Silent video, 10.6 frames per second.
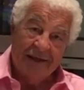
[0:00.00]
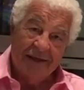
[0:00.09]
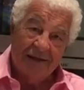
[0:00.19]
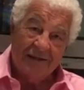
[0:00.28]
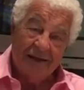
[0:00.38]

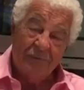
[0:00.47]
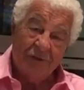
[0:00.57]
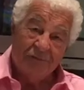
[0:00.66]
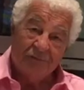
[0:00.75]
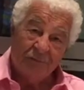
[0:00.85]
and a
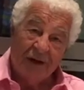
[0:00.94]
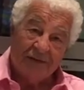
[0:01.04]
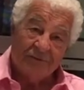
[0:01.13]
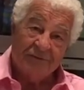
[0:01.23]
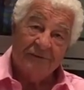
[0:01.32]
bit of
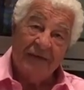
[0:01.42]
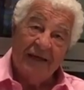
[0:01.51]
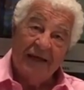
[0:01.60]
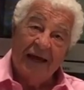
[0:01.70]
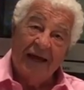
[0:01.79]
tomatoes,
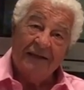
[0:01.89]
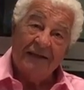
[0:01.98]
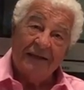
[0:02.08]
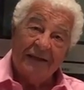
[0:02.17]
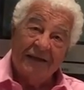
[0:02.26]
and